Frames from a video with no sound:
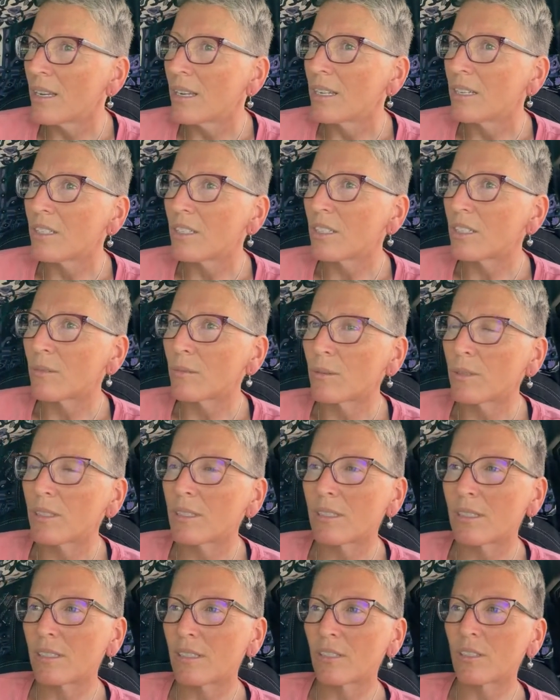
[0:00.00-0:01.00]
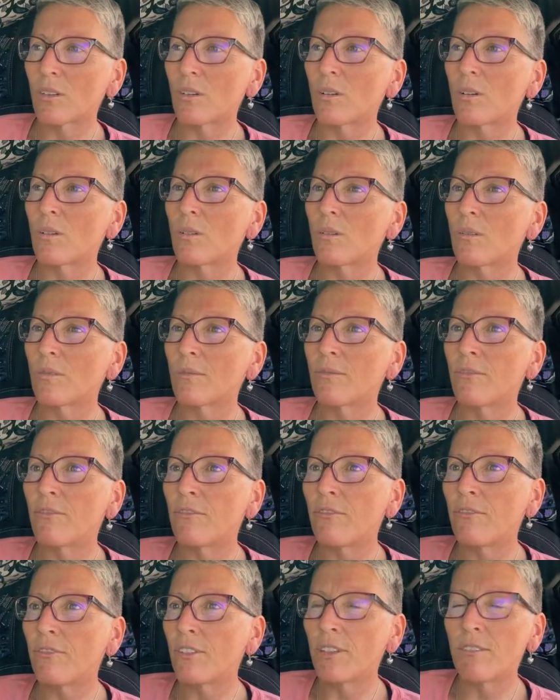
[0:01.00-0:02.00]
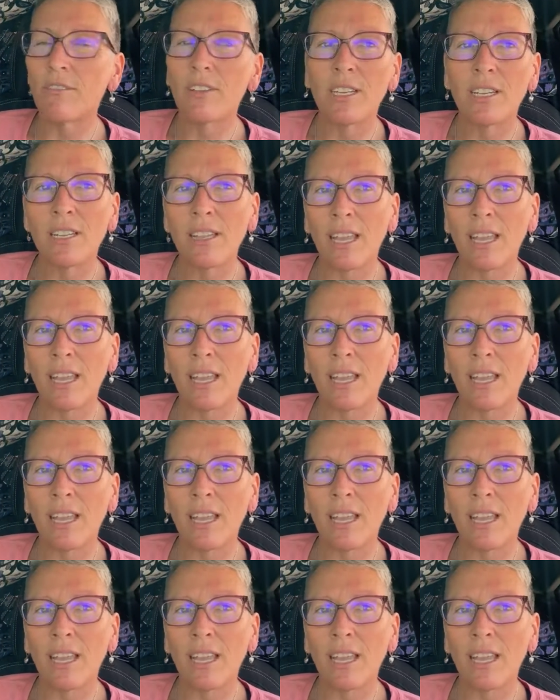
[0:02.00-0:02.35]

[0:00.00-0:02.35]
just was so vivid,